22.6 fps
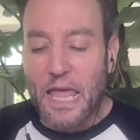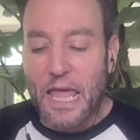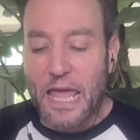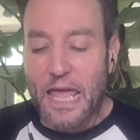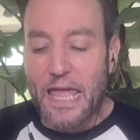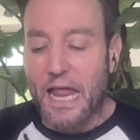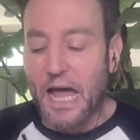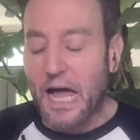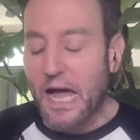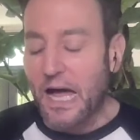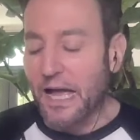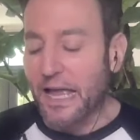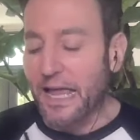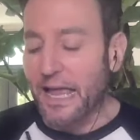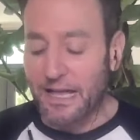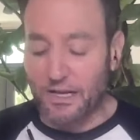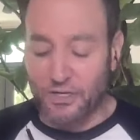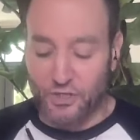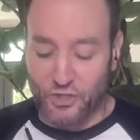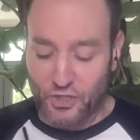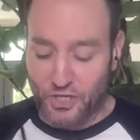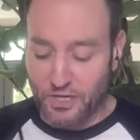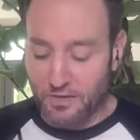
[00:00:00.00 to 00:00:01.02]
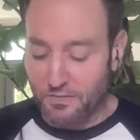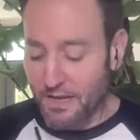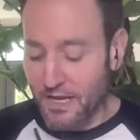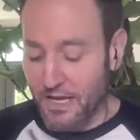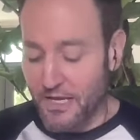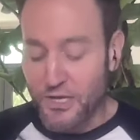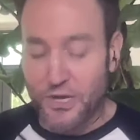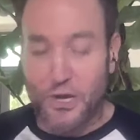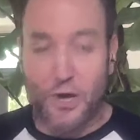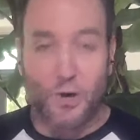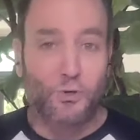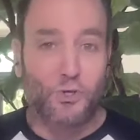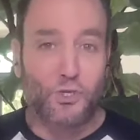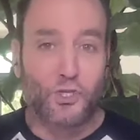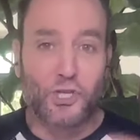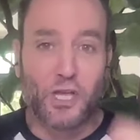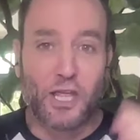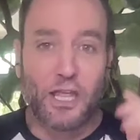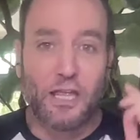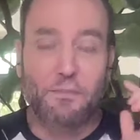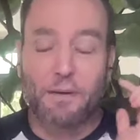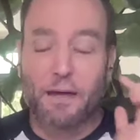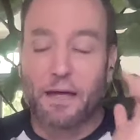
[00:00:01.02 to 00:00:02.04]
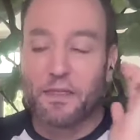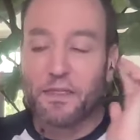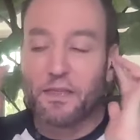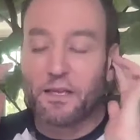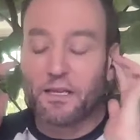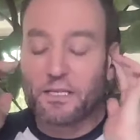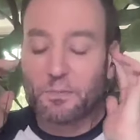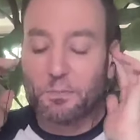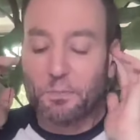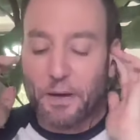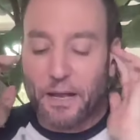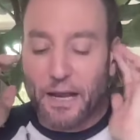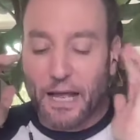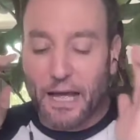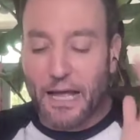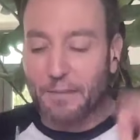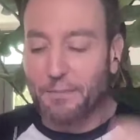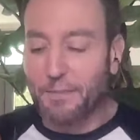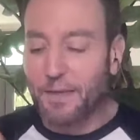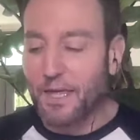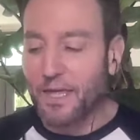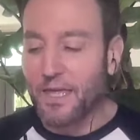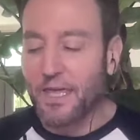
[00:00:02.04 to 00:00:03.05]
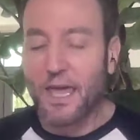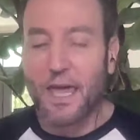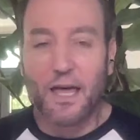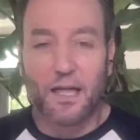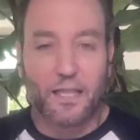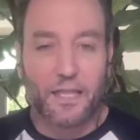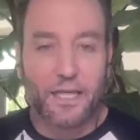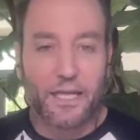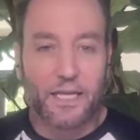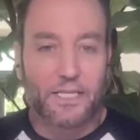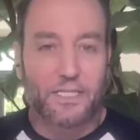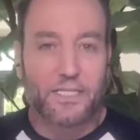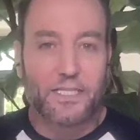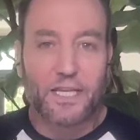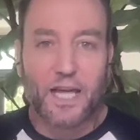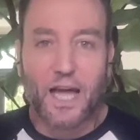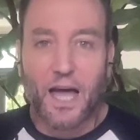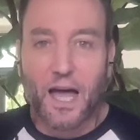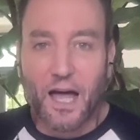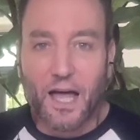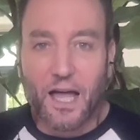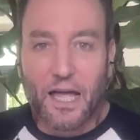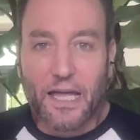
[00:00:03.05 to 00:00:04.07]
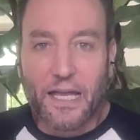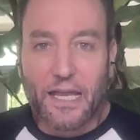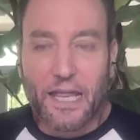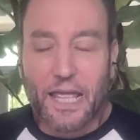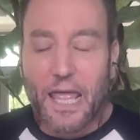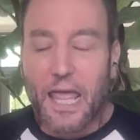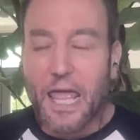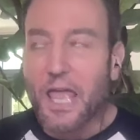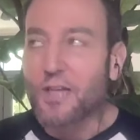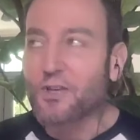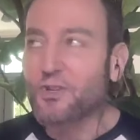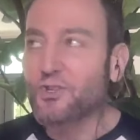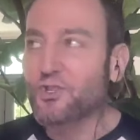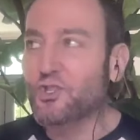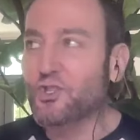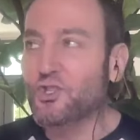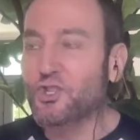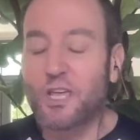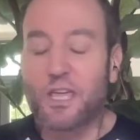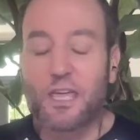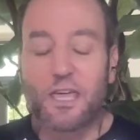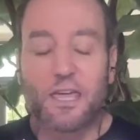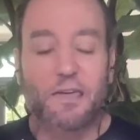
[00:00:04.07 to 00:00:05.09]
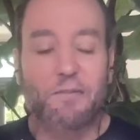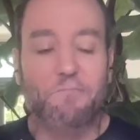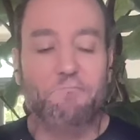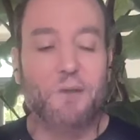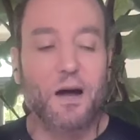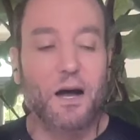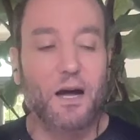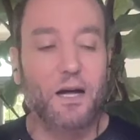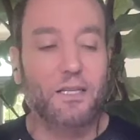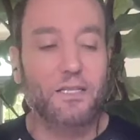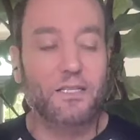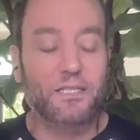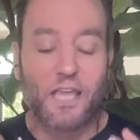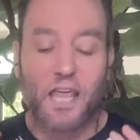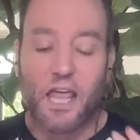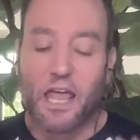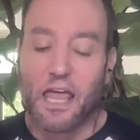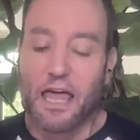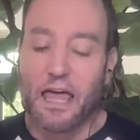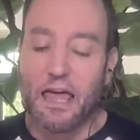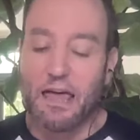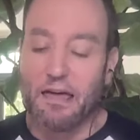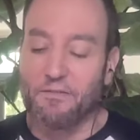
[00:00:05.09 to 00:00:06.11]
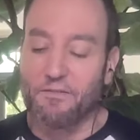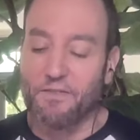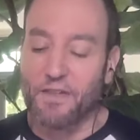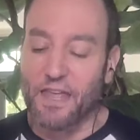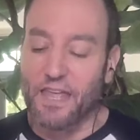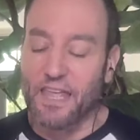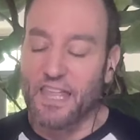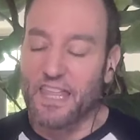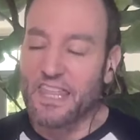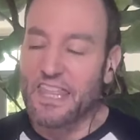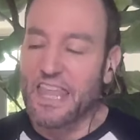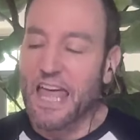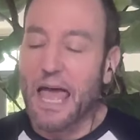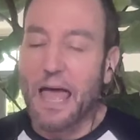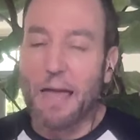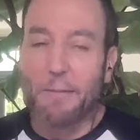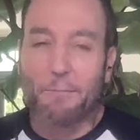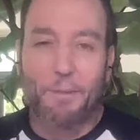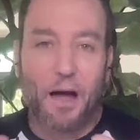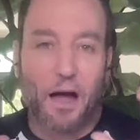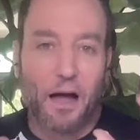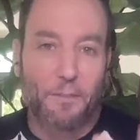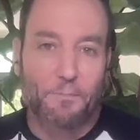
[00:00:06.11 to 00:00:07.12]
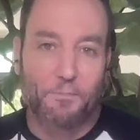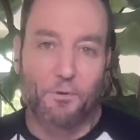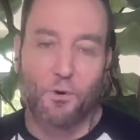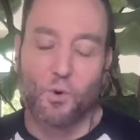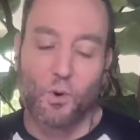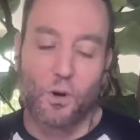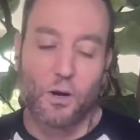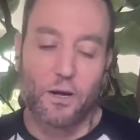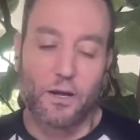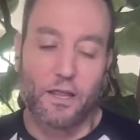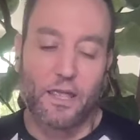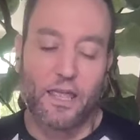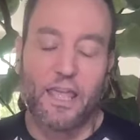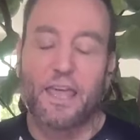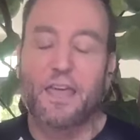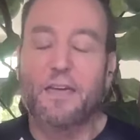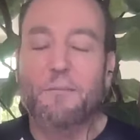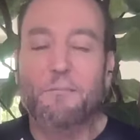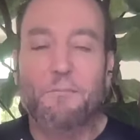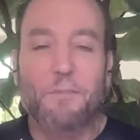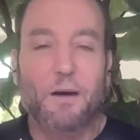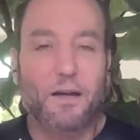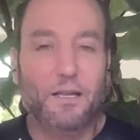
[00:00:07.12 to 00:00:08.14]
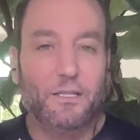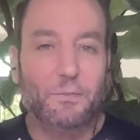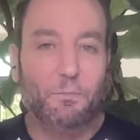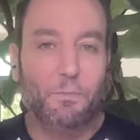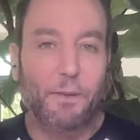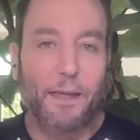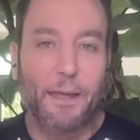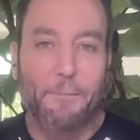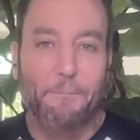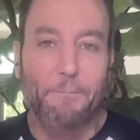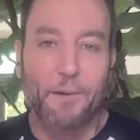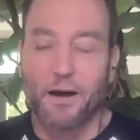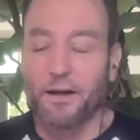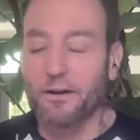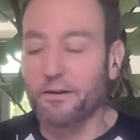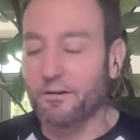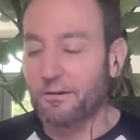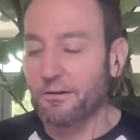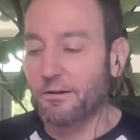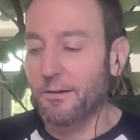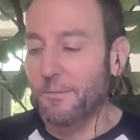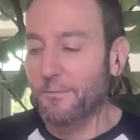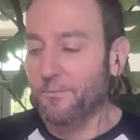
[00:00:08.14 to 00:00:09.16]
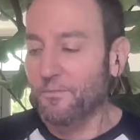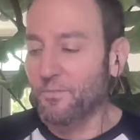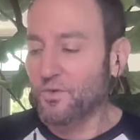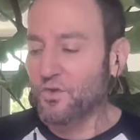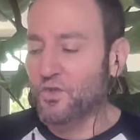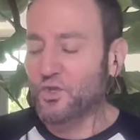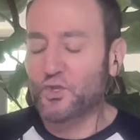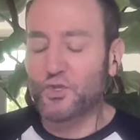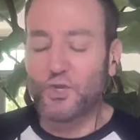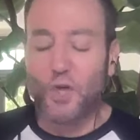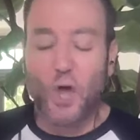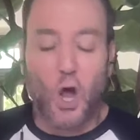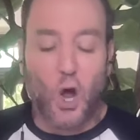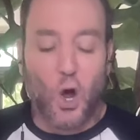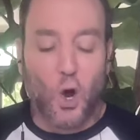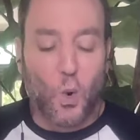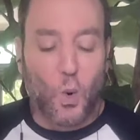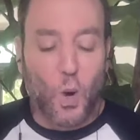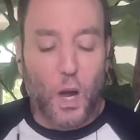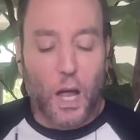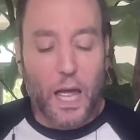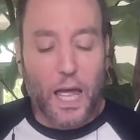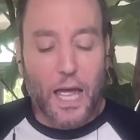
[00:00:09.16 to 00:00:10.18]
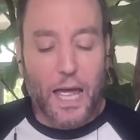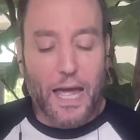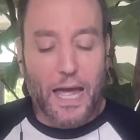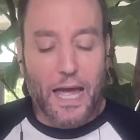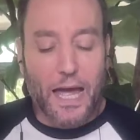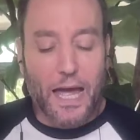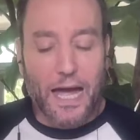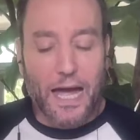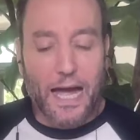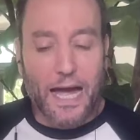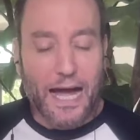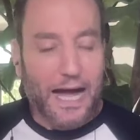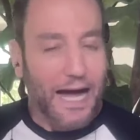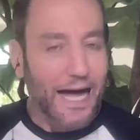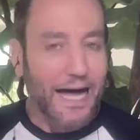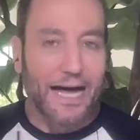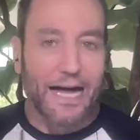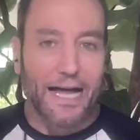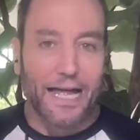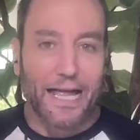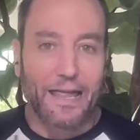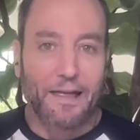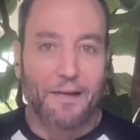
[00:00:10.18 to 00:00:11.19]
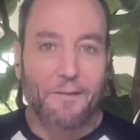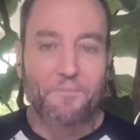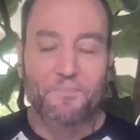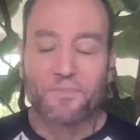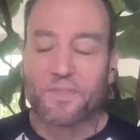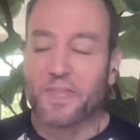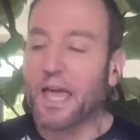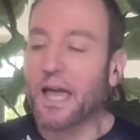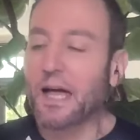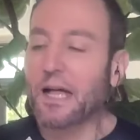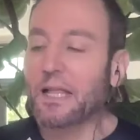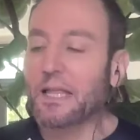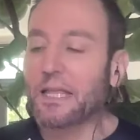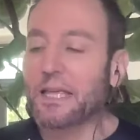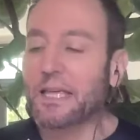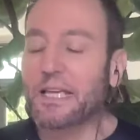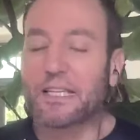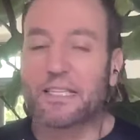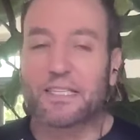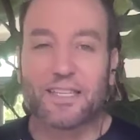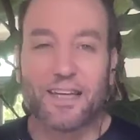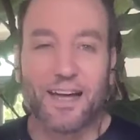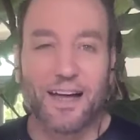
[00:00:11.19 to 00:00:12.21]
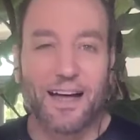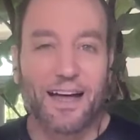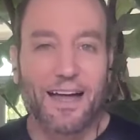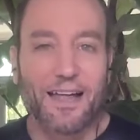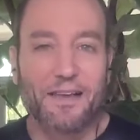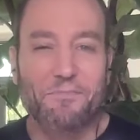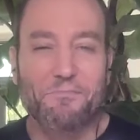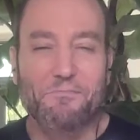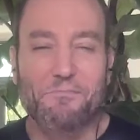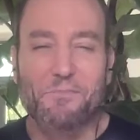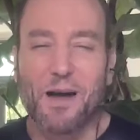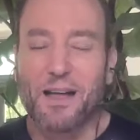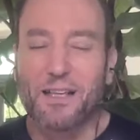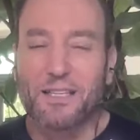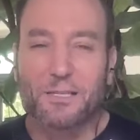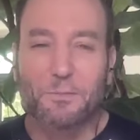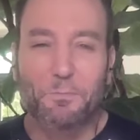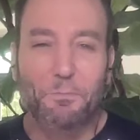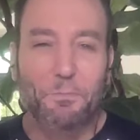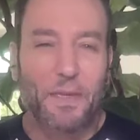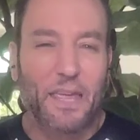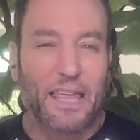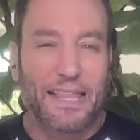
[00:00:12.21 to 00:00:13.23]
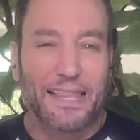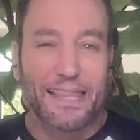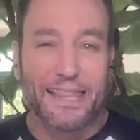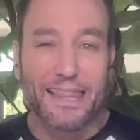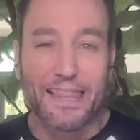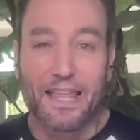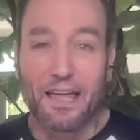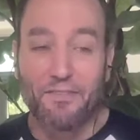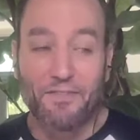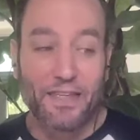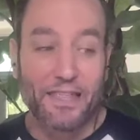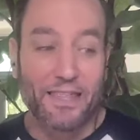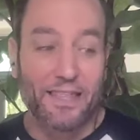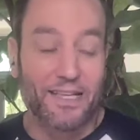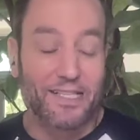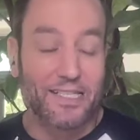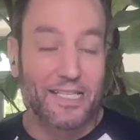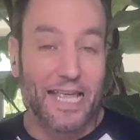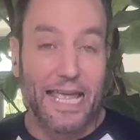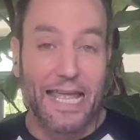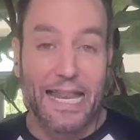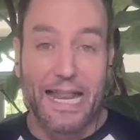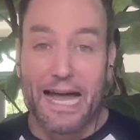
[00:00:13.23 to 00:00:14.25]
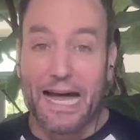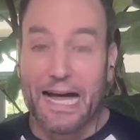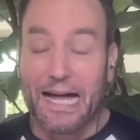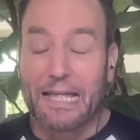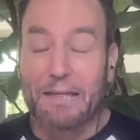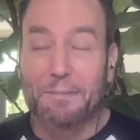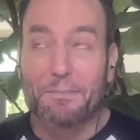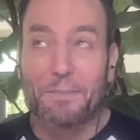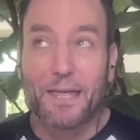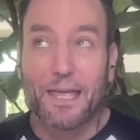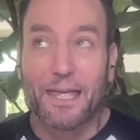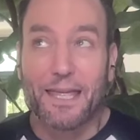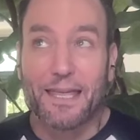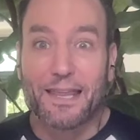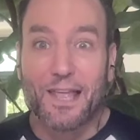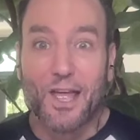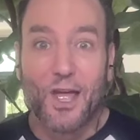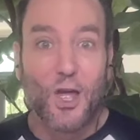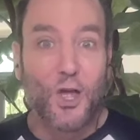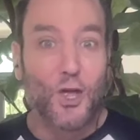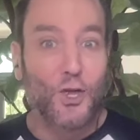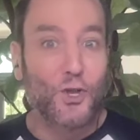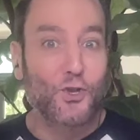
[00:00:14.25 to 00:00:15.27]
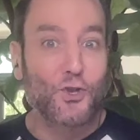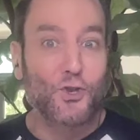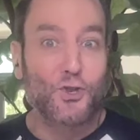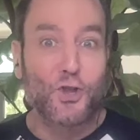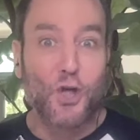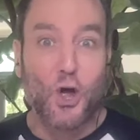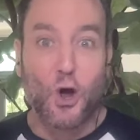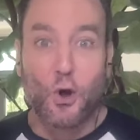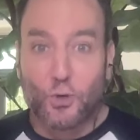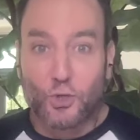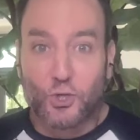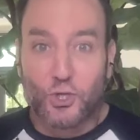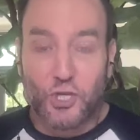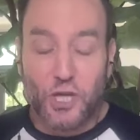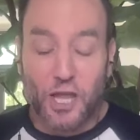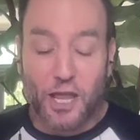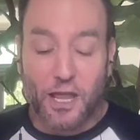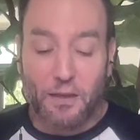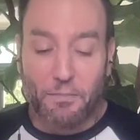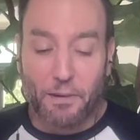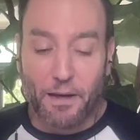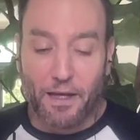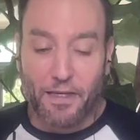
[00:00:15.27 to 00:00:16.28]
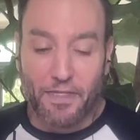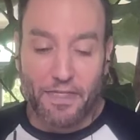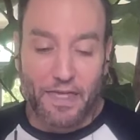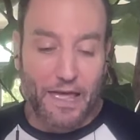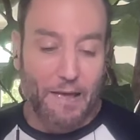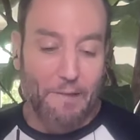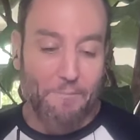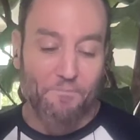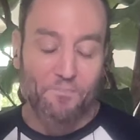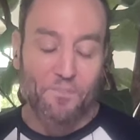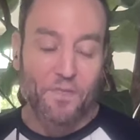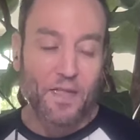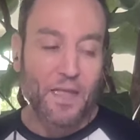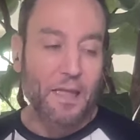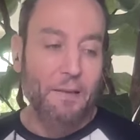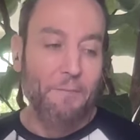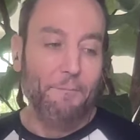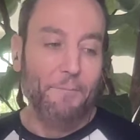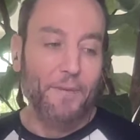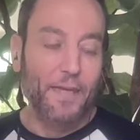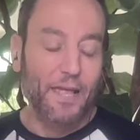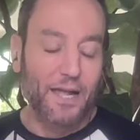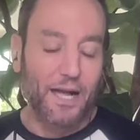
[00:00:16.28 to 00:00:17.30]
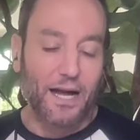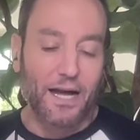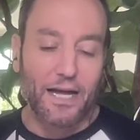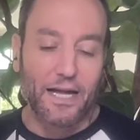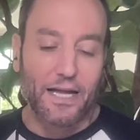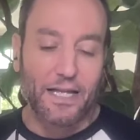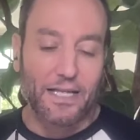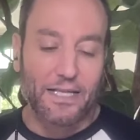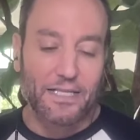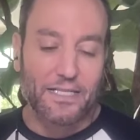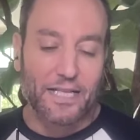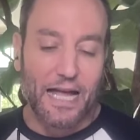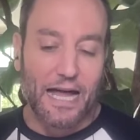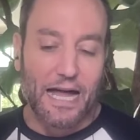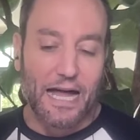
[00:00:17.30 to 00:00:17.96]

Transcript: and I actually mean no shade by this, but I mean, Kelly Dodd, she must have that popcorn. It must be buttered so high. Kelly Dodd must be loving this. And I mean, no shade by that, because